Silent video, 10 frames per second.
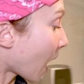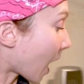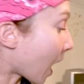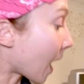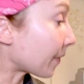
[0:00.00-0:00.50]

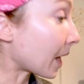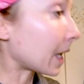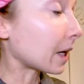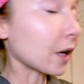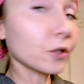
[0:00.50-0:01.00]
Uh, and
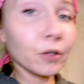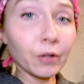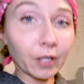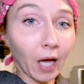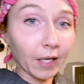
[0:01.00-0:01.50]
then under
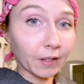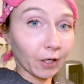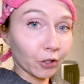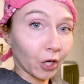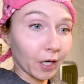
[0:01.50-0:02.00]
the closet,
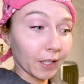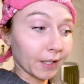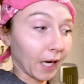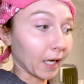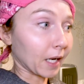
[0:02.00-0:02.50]
I'll show you in a
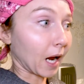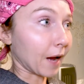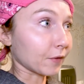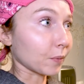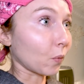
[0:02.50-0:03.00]
second, I
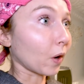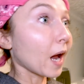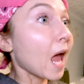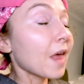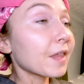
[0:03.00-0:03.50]
have some more.
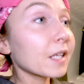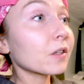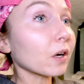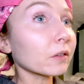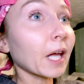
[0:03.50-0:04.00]

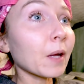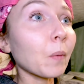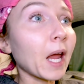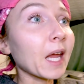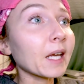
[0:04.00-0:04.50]
These are
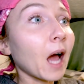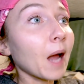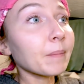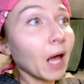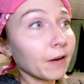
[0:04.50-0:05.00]
lightweight.
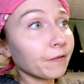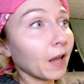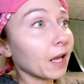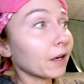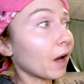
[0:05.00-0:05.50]
I'm not a
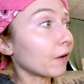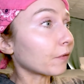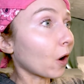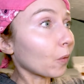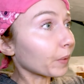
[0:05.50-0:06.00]
fan
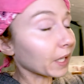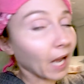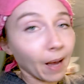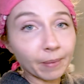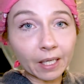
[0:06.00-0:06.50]
of open
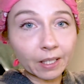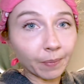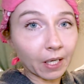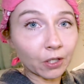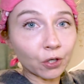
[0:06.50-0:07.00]
cabinets
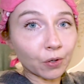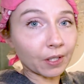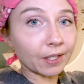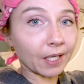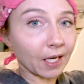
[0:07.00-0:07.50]
because you
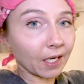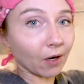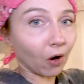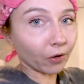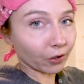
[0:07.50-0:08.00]
can
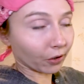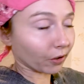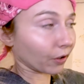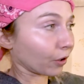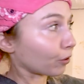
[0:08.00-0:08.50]
see all
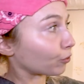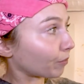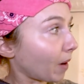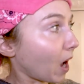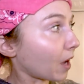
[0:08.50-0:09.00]
your
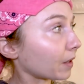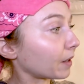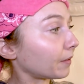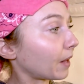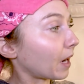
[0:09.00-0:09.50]
accoutrement
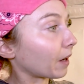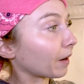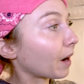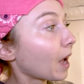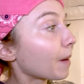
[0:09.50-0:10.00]
in
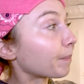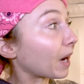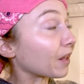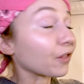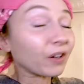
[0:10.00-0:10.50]
there,
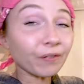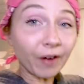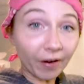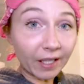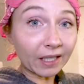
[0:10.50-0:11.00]
but they're
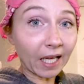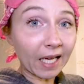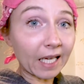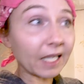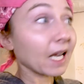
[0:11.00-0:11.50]
very
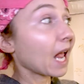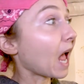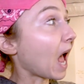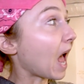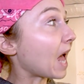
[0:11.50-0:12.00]
light,
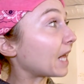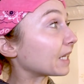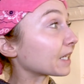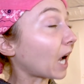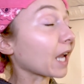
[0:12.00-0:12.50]

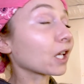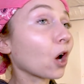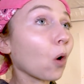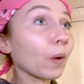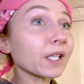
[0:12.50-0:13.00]
and I can
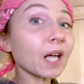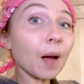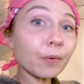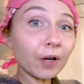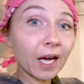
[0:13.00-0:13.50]
always
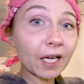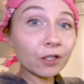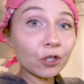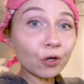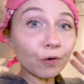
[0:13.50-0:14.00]

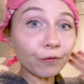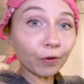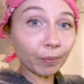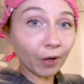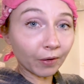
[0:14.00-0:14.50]
upgrade to
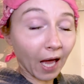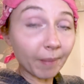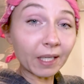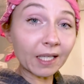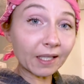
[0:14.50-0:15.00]
full-blown
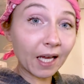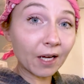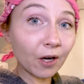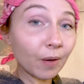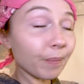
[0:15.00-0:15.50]
cabinets
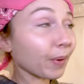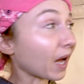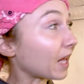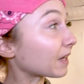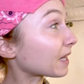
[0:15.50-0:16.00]
later,
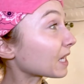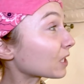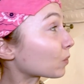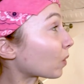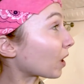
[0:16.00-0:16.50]
but
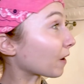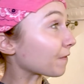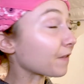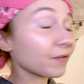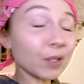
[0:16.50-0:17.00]
these were
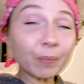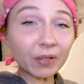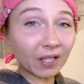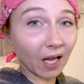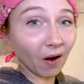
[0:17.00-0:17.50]
fifty
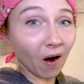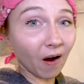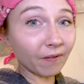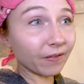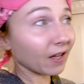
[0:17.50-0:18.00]
percent
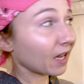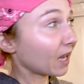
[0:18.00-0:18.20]
off.